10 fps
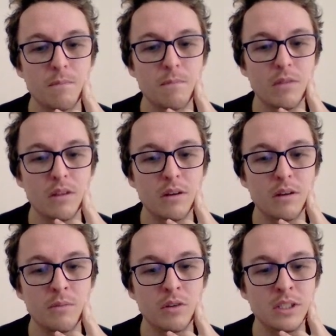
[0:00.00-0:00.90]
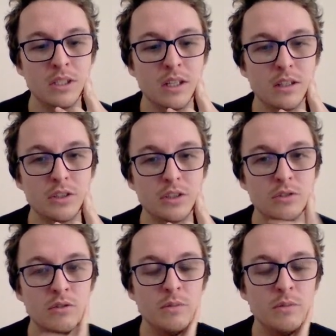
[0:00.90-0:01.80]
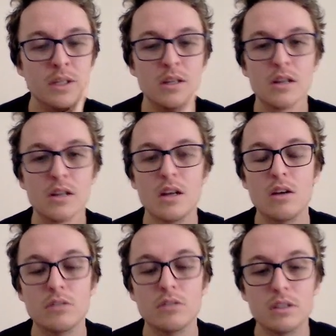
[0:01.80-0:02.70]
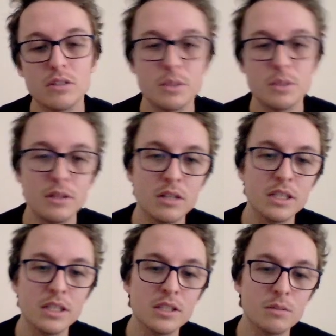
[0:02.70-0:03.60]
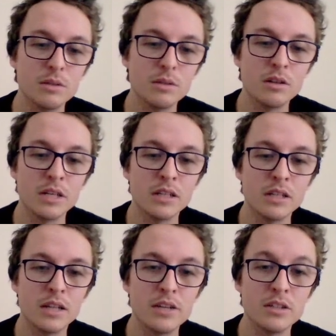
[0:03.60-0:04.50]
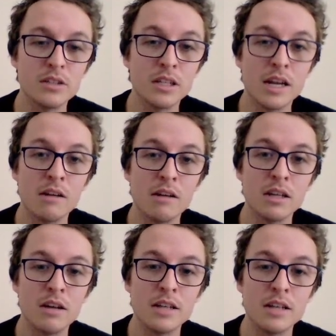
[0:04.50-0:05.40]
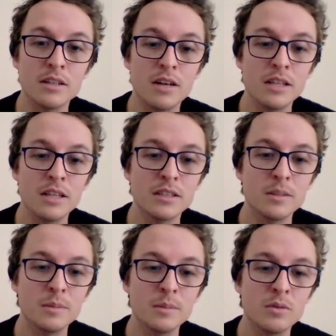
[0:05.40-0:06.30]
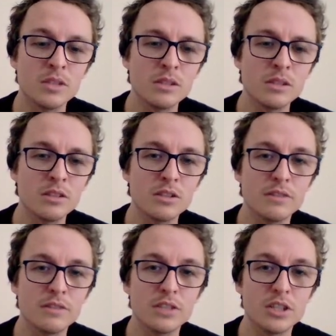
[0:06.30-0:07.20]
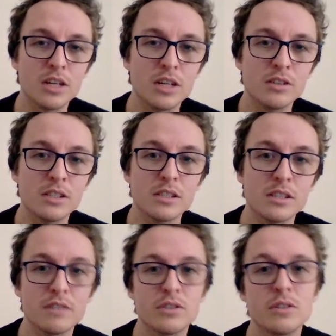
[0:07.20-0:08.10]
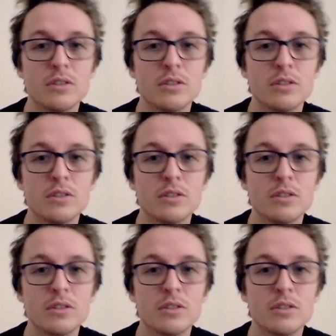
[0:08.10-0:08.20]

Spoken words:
I'm not exactly sure, but also I'd just be looking into blurring, like using an area light to light this a little bit more, so it's got softer shadows and stuff too.